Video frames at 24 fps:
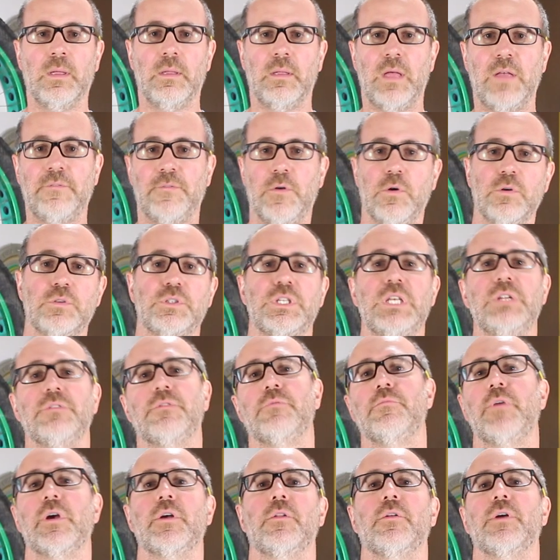Hey folks, Gene
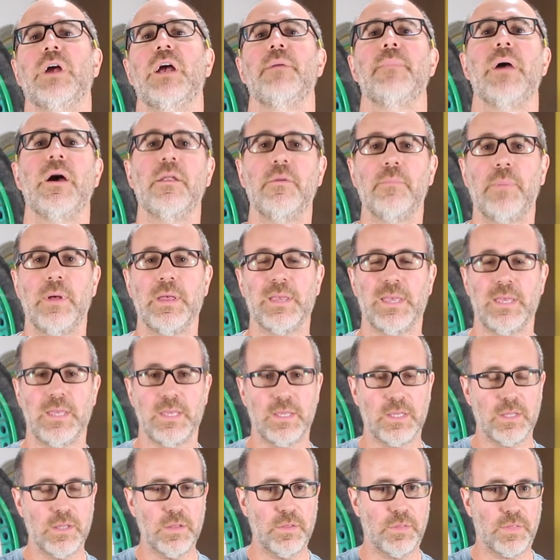from Regular Guy Mountain
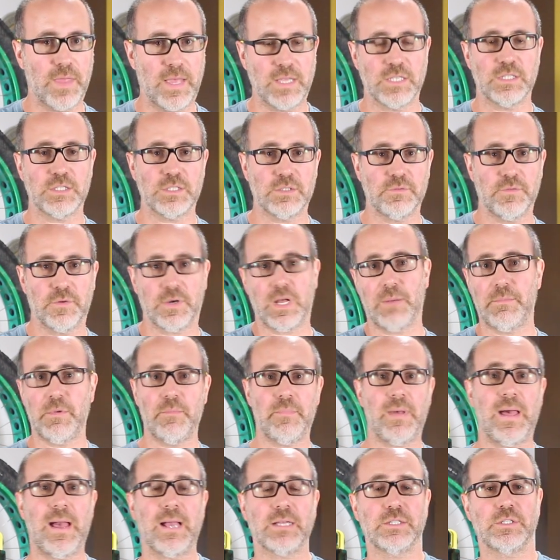Biking. Thanks for
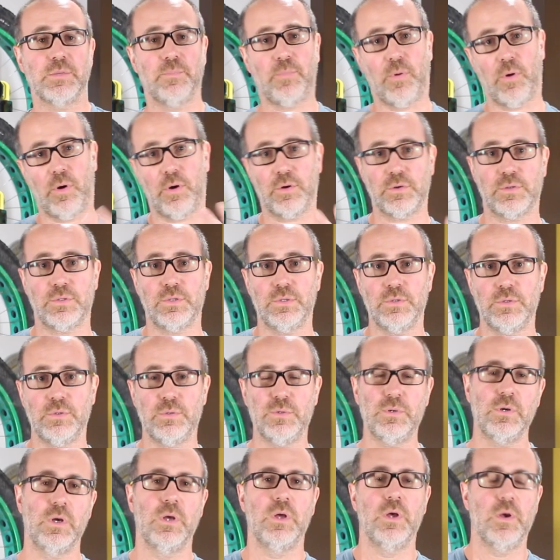coming back to part
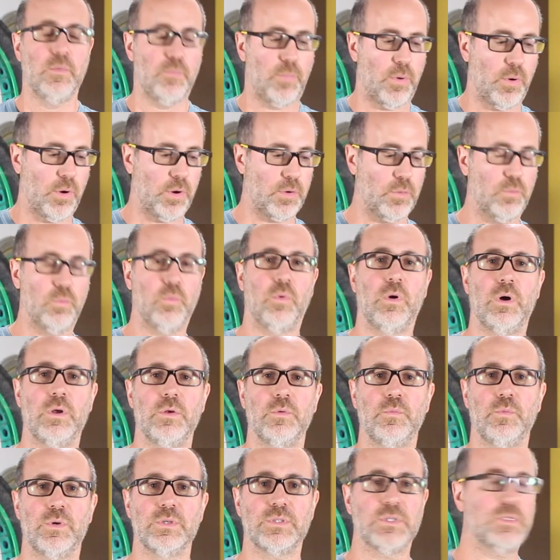two. Part
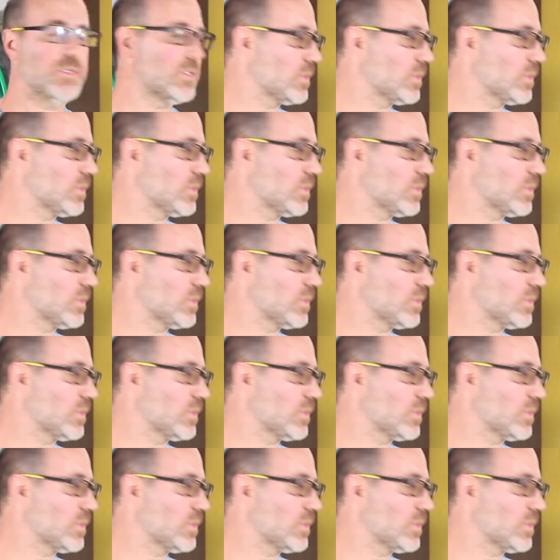one was